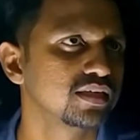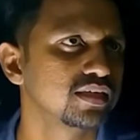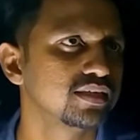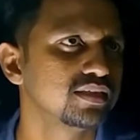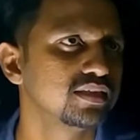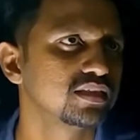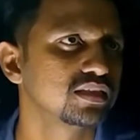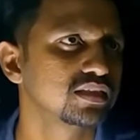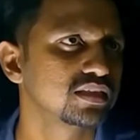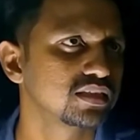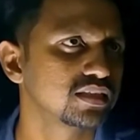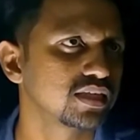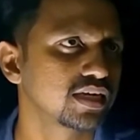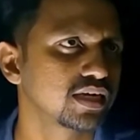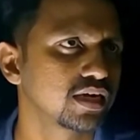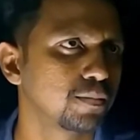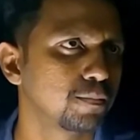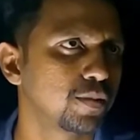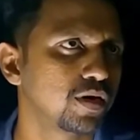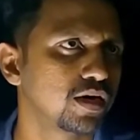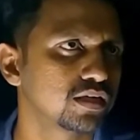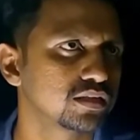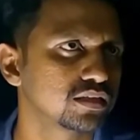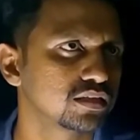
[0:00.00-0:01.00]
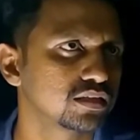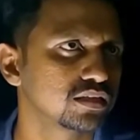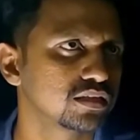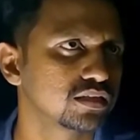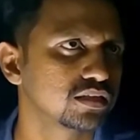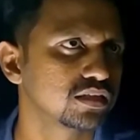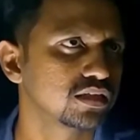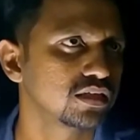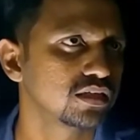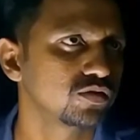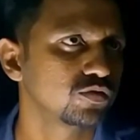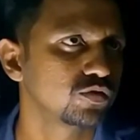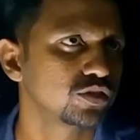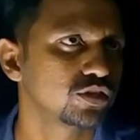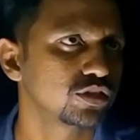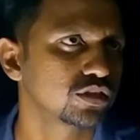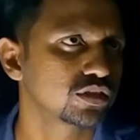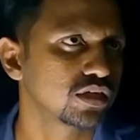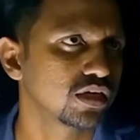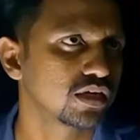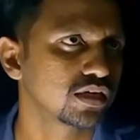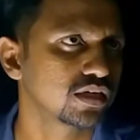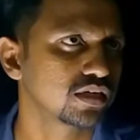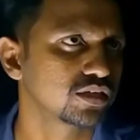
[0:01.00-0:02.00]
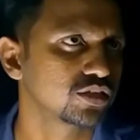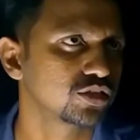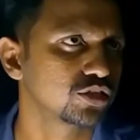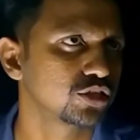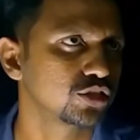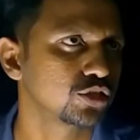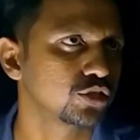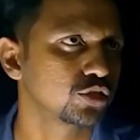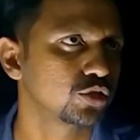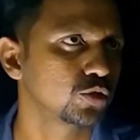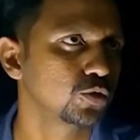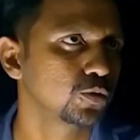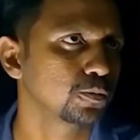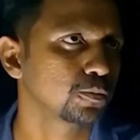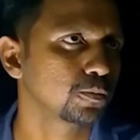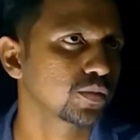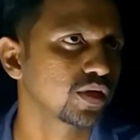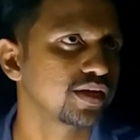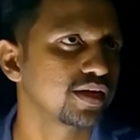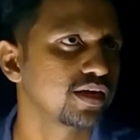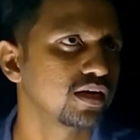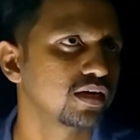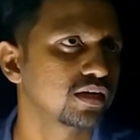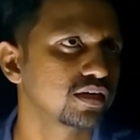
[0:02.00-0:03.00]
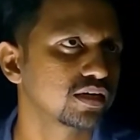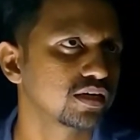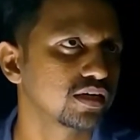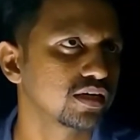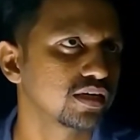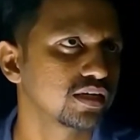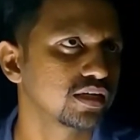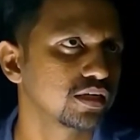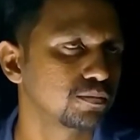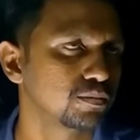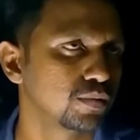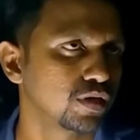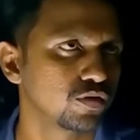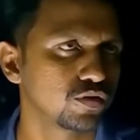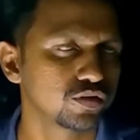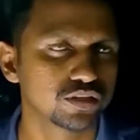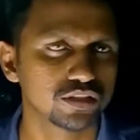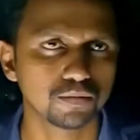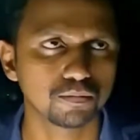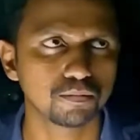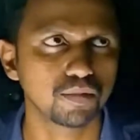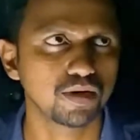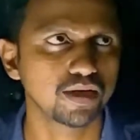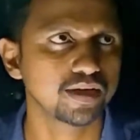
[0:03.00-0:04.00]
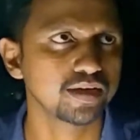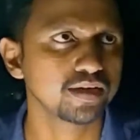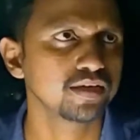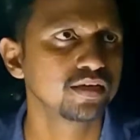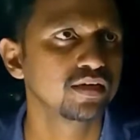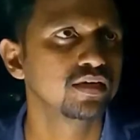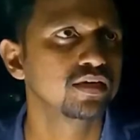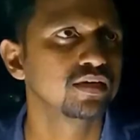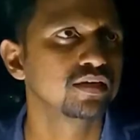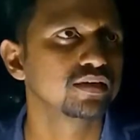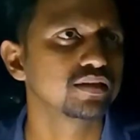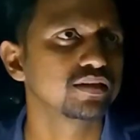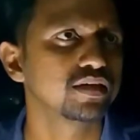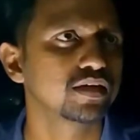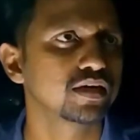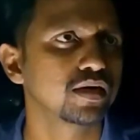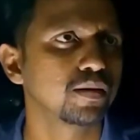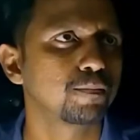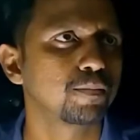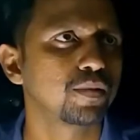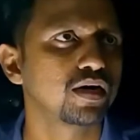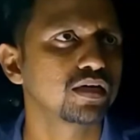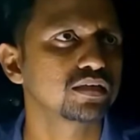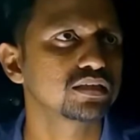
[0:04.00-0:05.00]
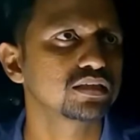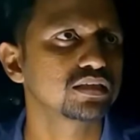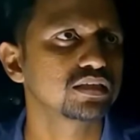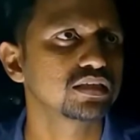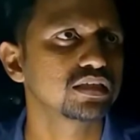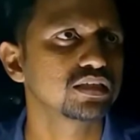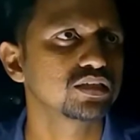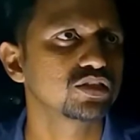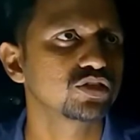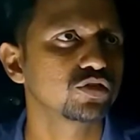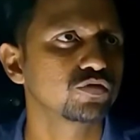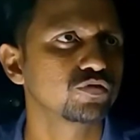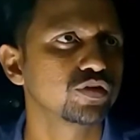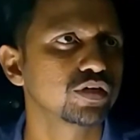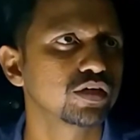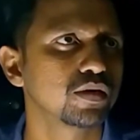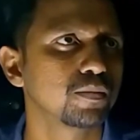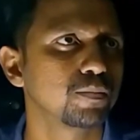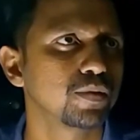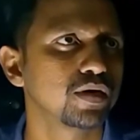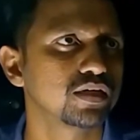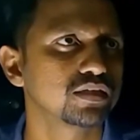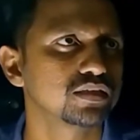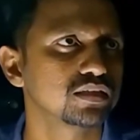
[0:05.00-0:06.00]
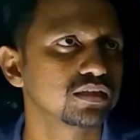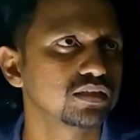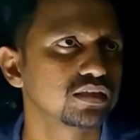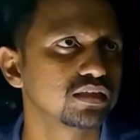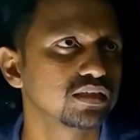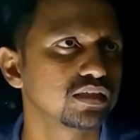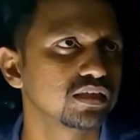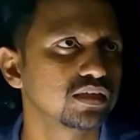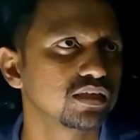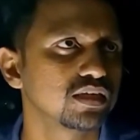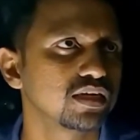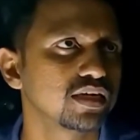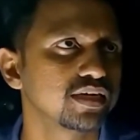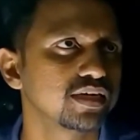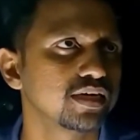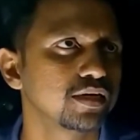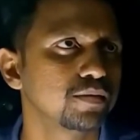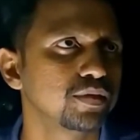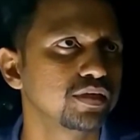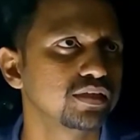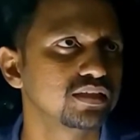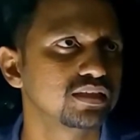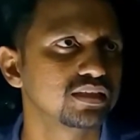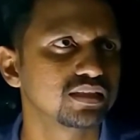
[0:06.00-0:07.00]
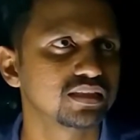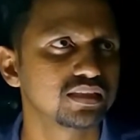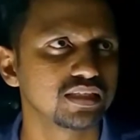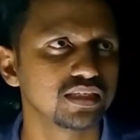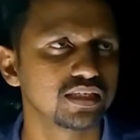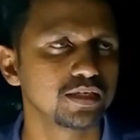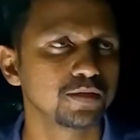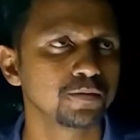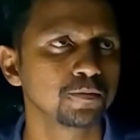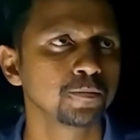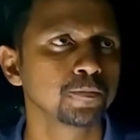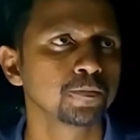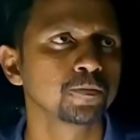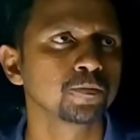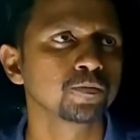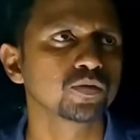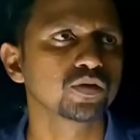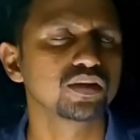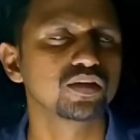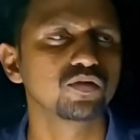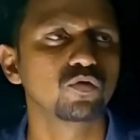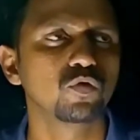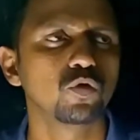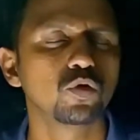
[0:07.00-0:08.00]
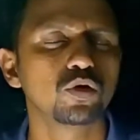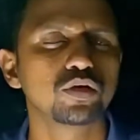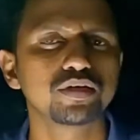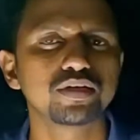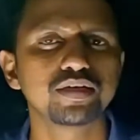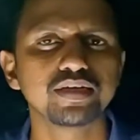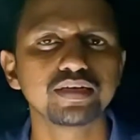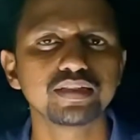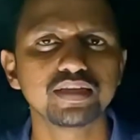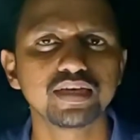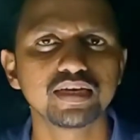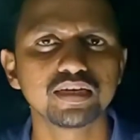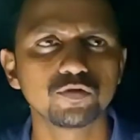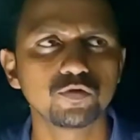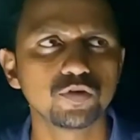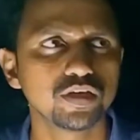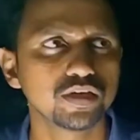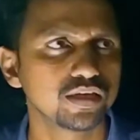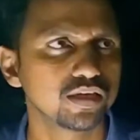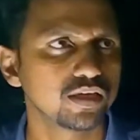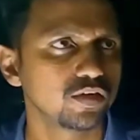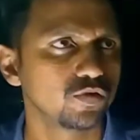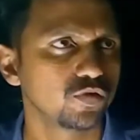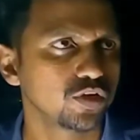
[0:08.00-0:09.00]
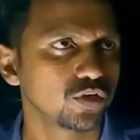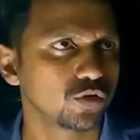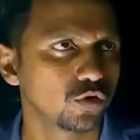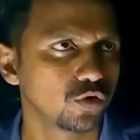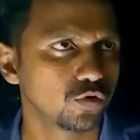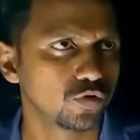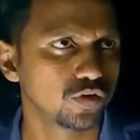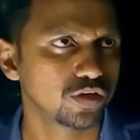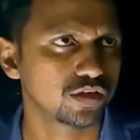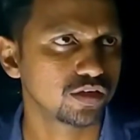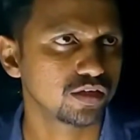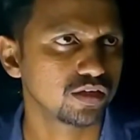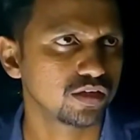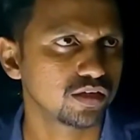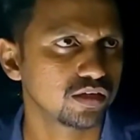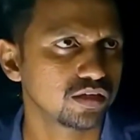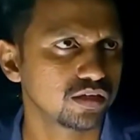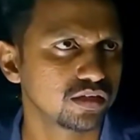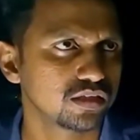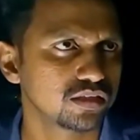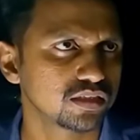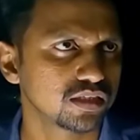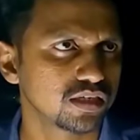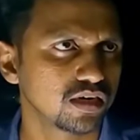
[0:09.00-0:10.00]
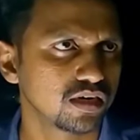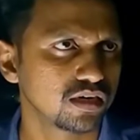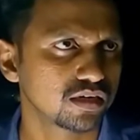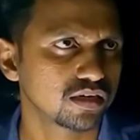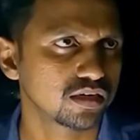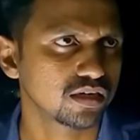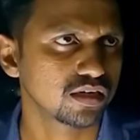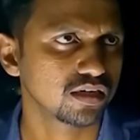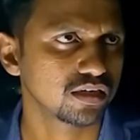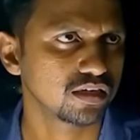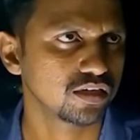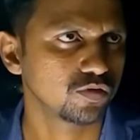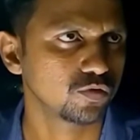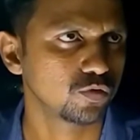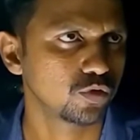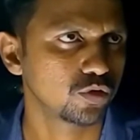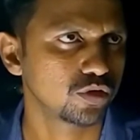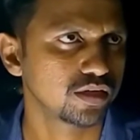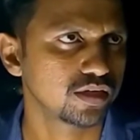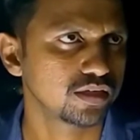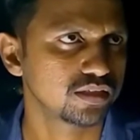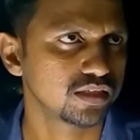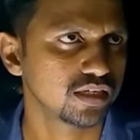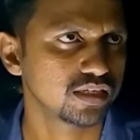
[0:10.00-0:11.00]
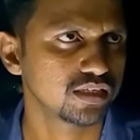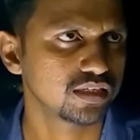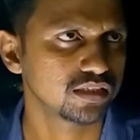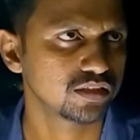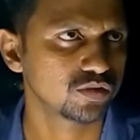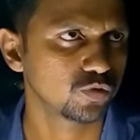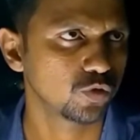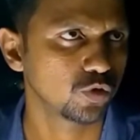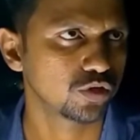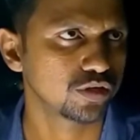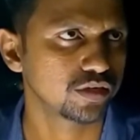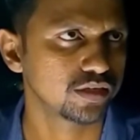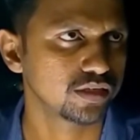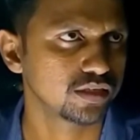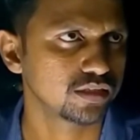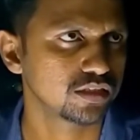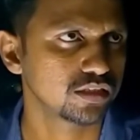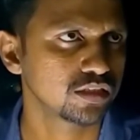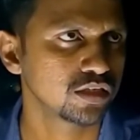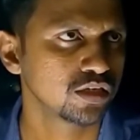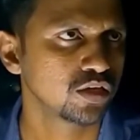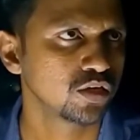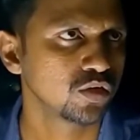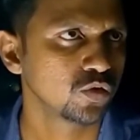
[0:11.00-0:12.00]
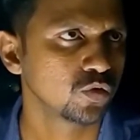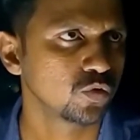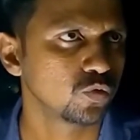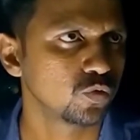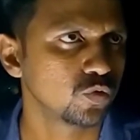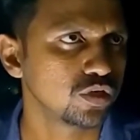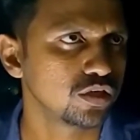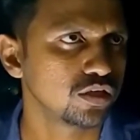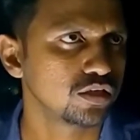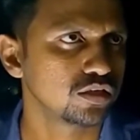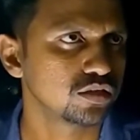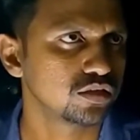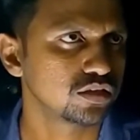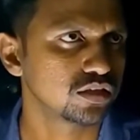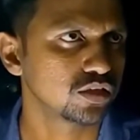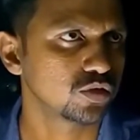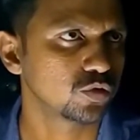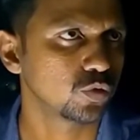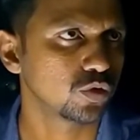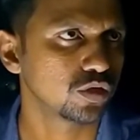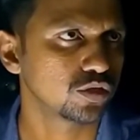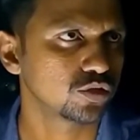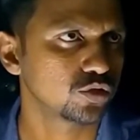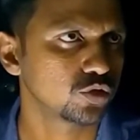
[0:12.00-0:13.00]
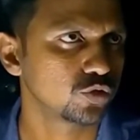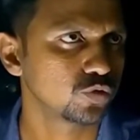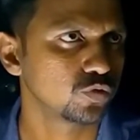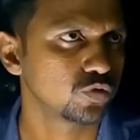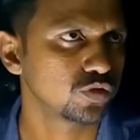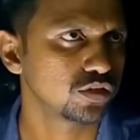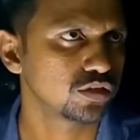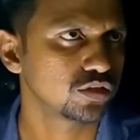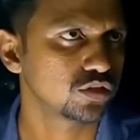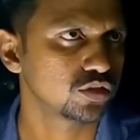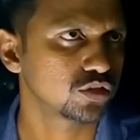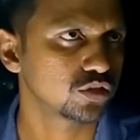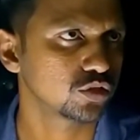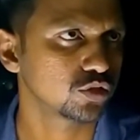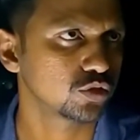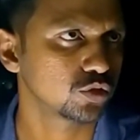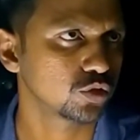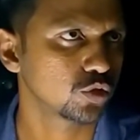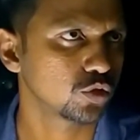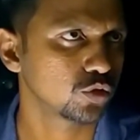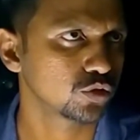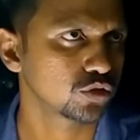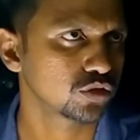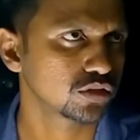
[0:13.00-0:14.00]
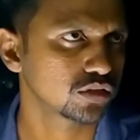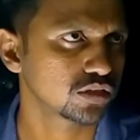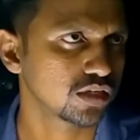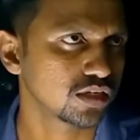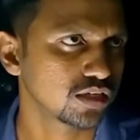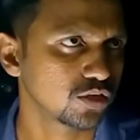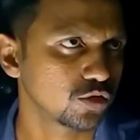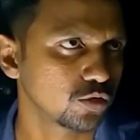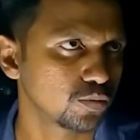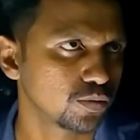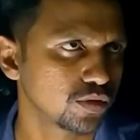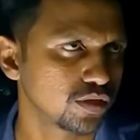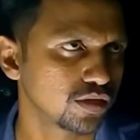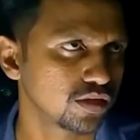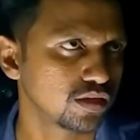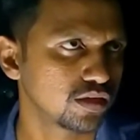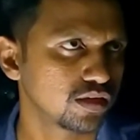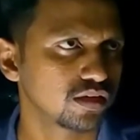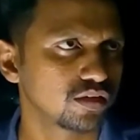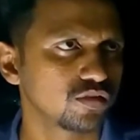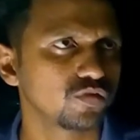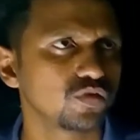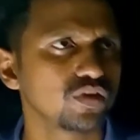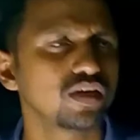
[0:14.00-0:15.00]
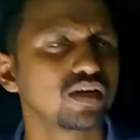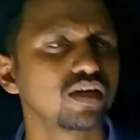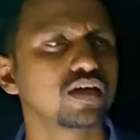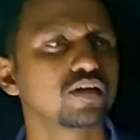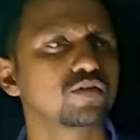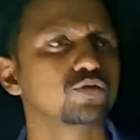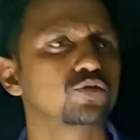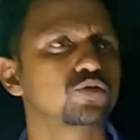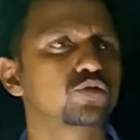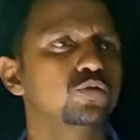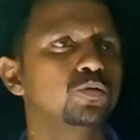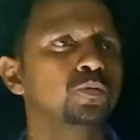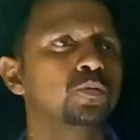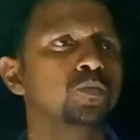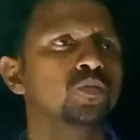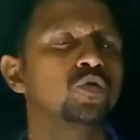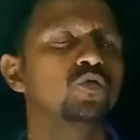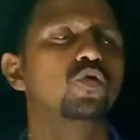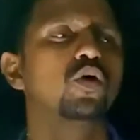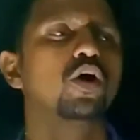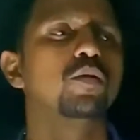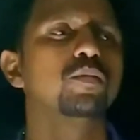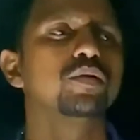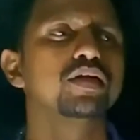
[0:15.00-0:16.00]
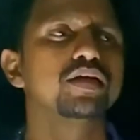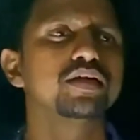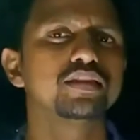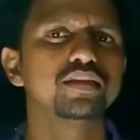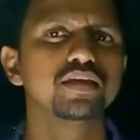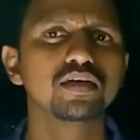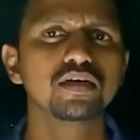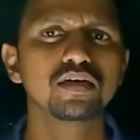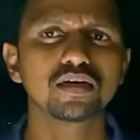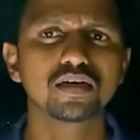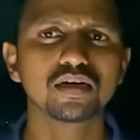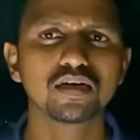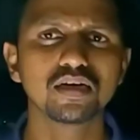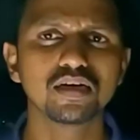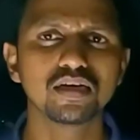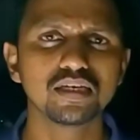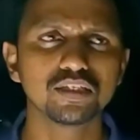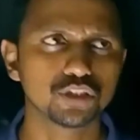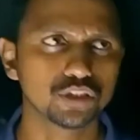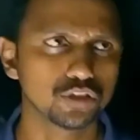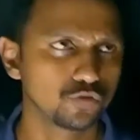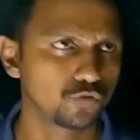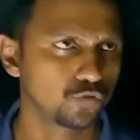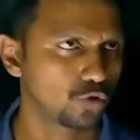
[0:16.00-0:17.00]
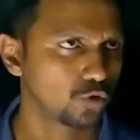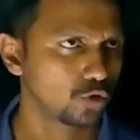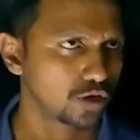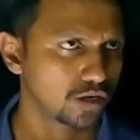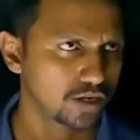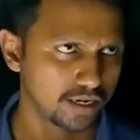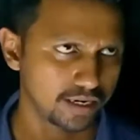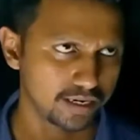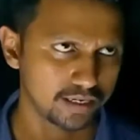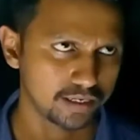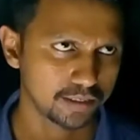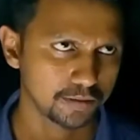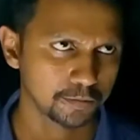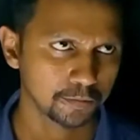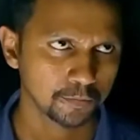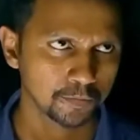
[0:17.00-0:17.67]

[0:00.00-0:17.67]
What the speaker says: This is a capacitor which is connected to an alternating power supply. The capacitance of the capacitor, let it be C. The voltage that we are giving over here, it's an alternating voltage, and this voltage is V is equal to V0 sine omega t. We'll have to formulate the relation for current.